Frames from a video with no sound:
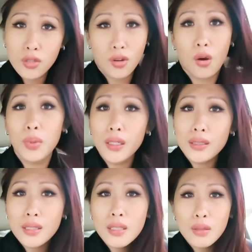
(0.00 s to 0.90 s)

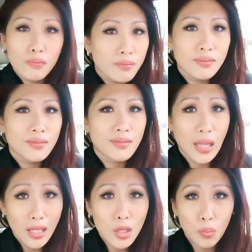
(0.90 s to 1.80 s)
starbucks
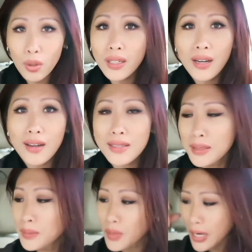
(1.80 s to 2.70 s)
that's pretty
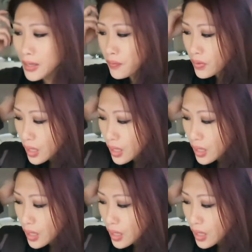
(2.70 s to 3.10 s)
awesome, right?